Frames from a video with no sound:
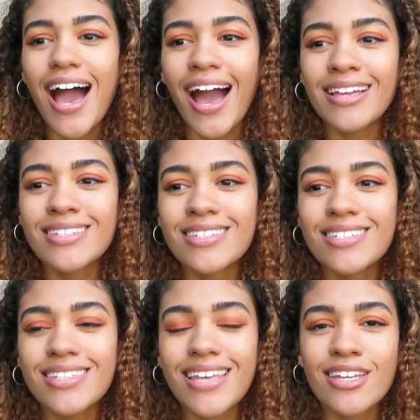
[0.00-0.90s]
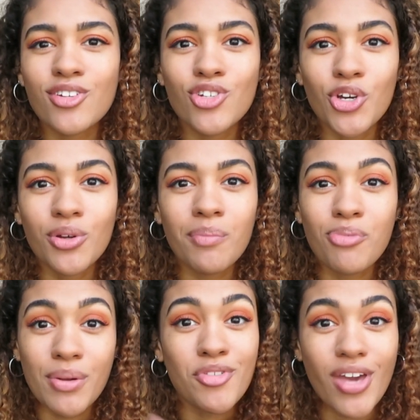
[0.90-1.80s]
And they'd done
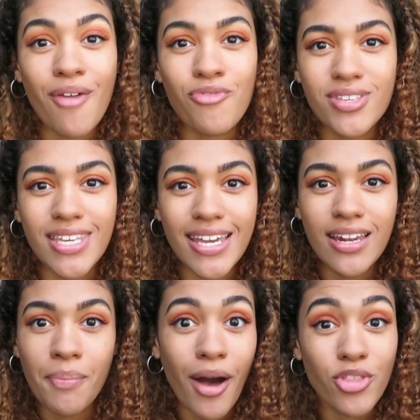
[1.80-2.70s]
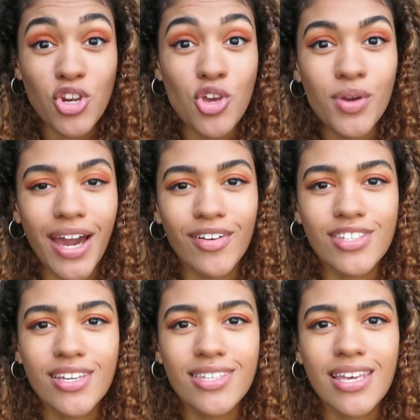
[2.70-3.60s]
pretty much every scene about the new
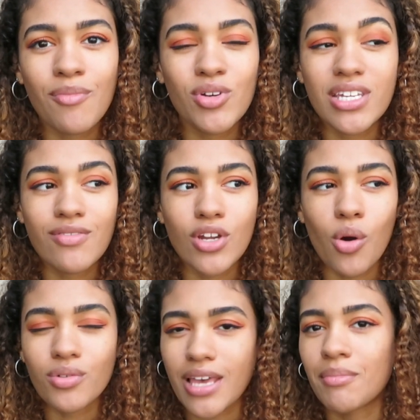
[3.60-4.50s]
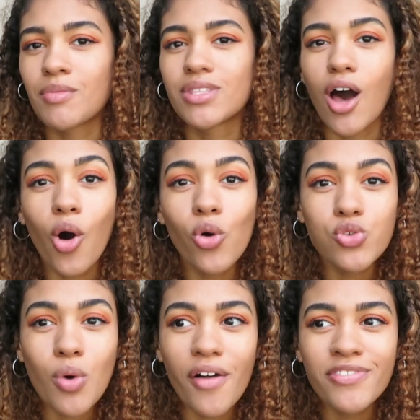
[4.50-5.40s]
characters, and we didn't even know what was happening with the
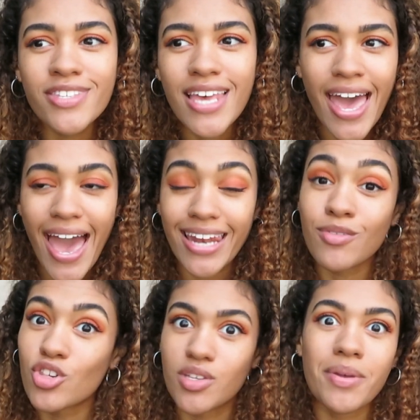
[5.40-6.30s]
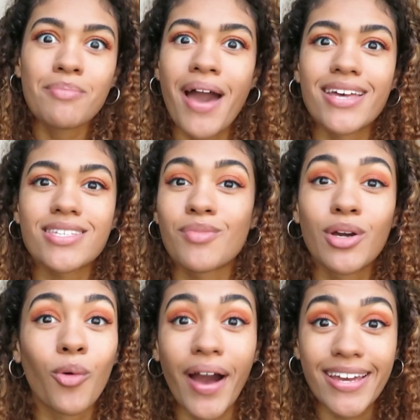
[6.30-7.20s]
old ones, and it was just a big mess, and
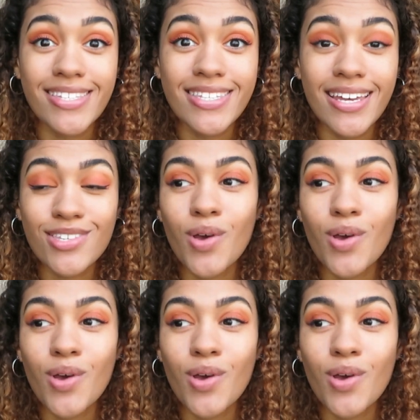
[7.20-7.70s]
we all hated it.